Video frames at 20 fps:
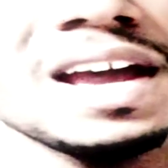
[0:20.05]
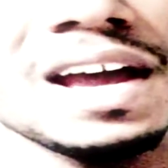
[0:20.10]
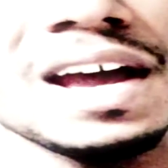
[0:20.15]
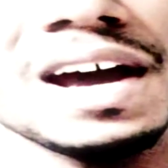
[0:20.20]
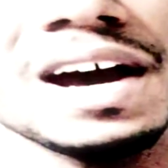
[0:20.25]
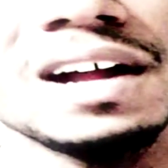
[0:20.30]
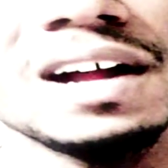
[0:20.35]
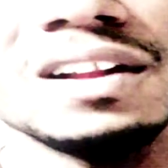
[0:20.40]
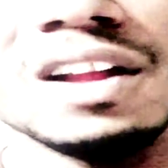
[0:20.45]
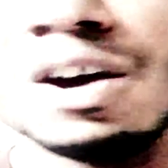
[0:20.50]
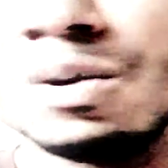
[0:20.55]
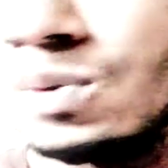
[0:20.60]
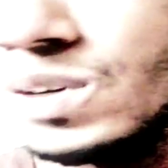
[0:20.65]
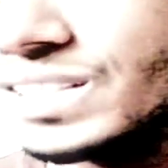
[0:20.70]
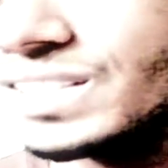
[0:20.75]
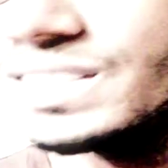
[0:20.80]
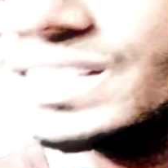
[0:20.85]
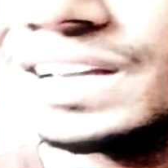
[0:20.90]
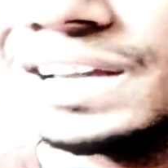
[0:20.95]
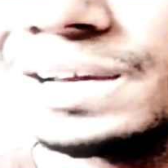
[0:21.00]
along
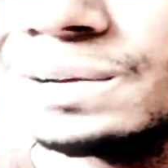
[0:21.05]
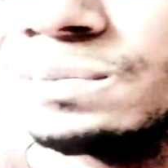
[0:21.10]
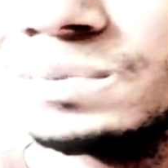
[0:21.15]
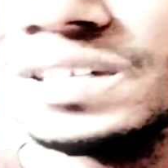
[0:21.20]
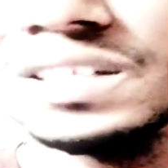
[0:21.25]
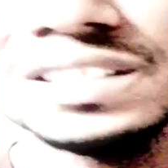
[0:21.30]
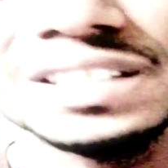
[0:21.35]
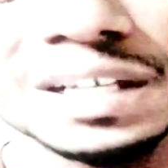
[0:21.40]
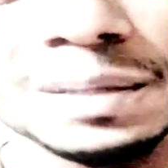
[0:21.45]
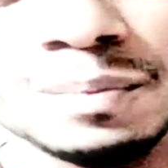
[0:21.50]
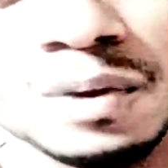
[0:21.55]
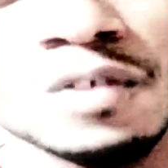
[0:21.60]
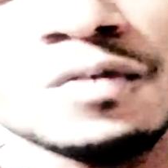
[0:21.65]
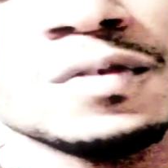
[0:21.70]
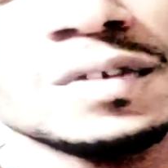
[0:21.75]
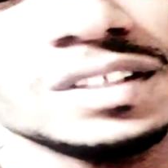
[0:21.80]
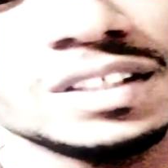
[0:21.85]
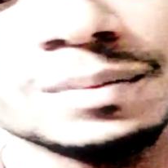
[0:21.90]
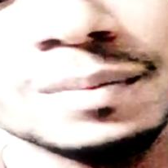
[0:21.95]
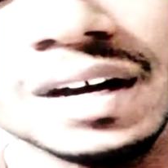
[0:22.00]
with Sam because they
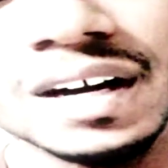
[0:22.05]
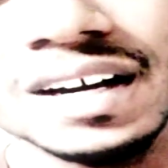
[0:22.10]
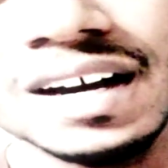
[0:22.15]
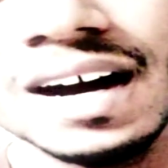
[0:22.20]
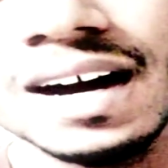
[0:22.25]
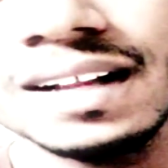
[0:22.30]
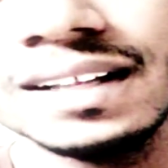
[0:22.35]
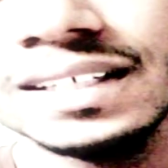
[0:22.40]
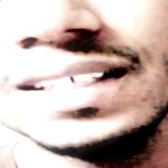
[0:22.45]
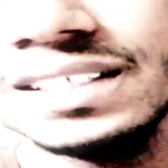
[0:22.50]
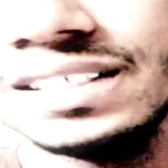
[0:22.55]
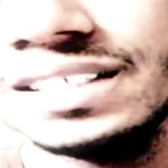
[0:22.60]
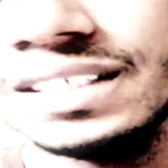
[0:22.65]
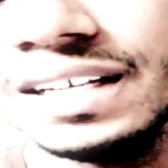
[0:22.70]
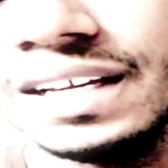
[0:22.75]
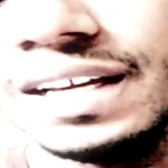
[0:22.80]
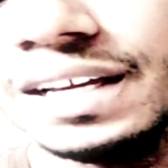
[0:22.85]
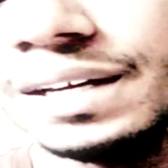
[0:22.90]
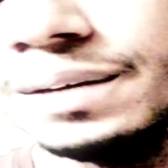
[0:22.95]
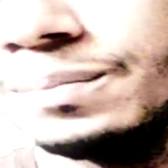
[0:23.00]
both went to my college,
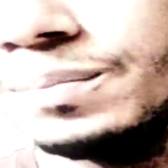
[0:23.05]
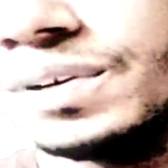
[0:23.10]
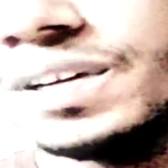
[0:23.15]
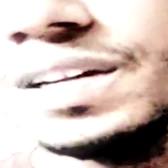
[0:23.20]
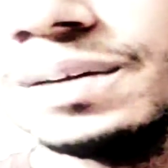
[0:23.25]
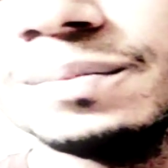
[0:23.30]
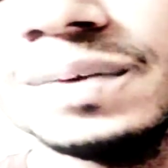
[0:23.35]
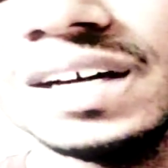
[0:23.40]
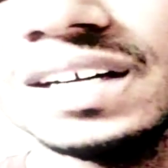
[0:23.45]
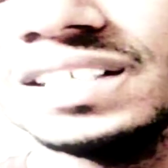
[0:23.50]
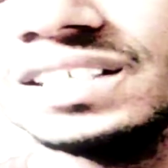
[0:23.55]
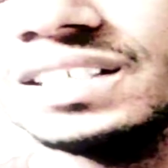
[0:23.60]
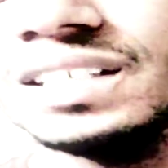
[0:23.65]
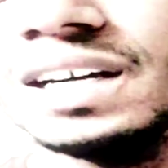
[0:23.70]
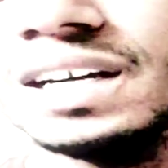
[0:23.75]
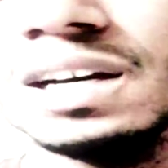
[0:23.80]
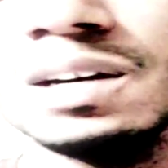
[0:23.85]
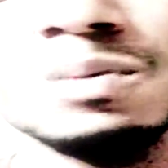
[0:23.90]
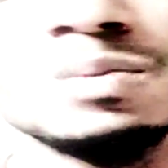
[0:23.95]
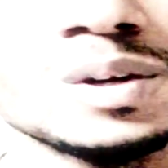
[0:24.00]
and pretty much
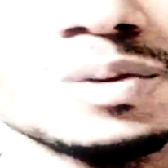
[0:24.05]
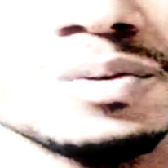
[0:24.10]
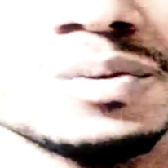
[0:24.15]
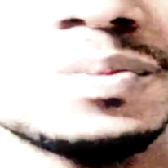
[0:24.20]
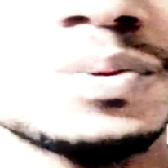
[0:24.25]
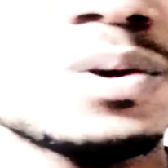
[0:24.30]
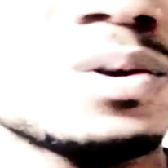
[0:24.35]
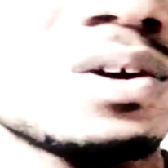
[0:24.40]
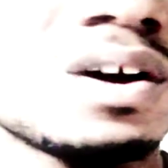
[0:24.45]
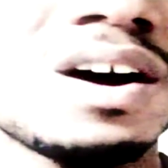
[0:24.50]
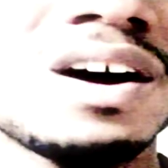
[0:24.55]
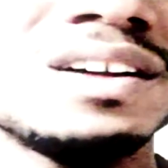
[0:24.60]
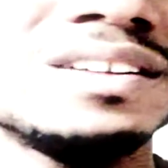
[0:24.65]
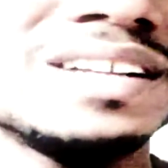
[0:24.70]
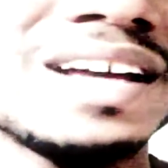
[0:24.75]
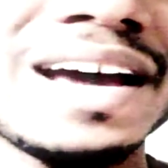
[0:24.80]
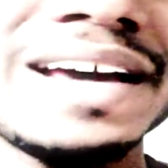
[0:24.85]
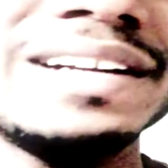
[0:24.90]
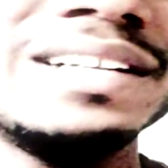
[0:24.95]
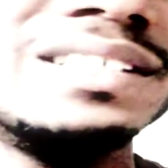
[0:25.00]
we would pull
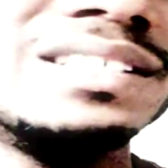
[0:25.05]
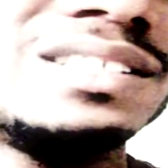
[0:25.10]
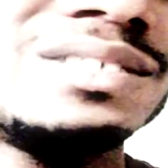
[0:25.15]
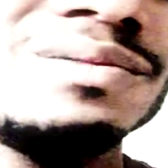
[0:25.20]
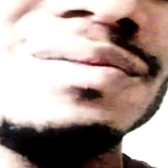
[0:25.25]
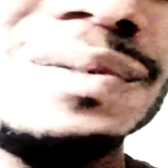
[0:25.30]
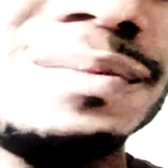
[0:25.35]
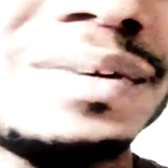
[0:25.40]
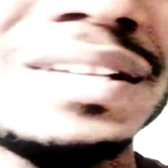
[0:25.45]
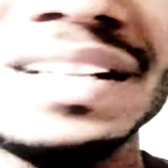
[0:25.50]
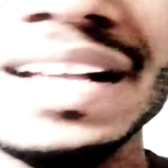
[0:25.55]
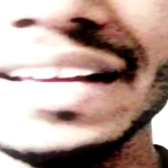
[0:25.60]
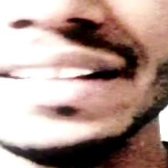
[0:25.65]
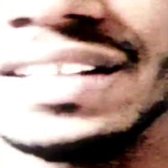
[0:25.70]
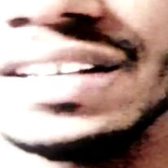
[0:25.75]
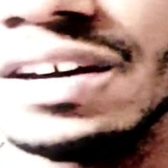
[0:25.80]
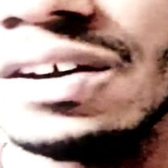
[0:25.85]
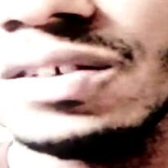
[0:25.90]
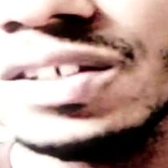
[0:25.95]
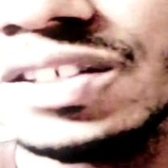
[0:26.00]
all-nighters. We'd be
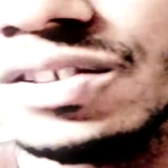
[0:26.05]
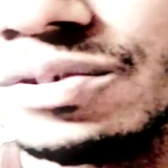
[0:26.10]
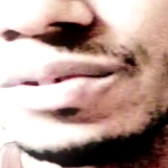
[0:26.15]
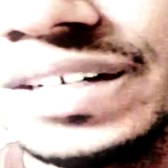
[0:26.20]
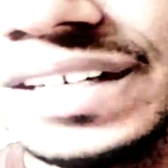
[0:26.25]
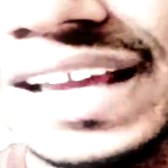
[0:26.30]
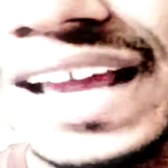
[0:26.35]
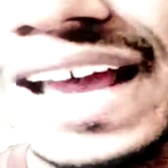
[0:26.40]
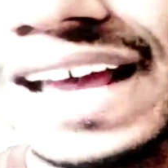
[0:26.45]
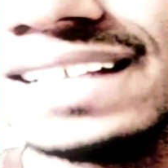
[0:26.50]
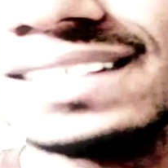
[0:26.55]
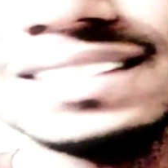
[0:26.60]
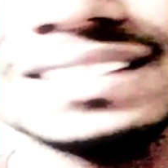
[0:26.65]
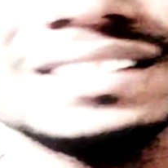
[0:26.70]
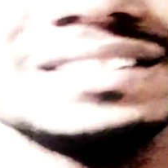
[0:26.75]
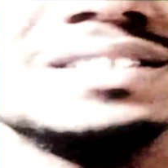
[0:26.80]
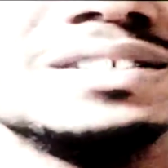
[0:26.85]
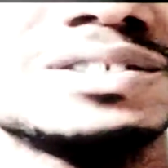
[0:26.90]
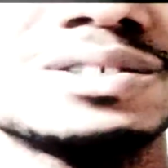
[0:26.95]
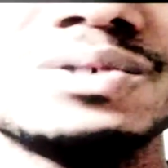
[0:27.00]
like the only 3 cats
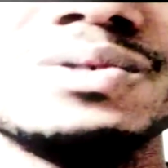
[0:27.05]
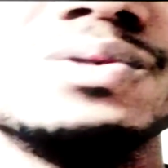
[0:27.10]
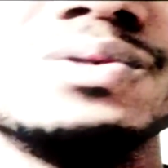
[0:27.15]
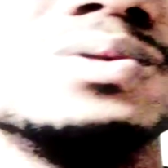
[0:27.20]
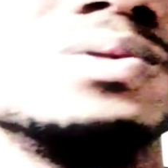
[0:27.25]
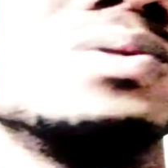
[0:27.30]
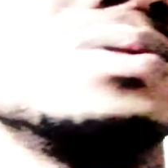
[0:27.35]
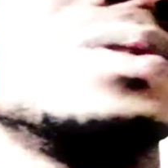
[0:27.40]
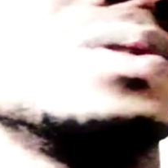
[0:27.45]
in the school.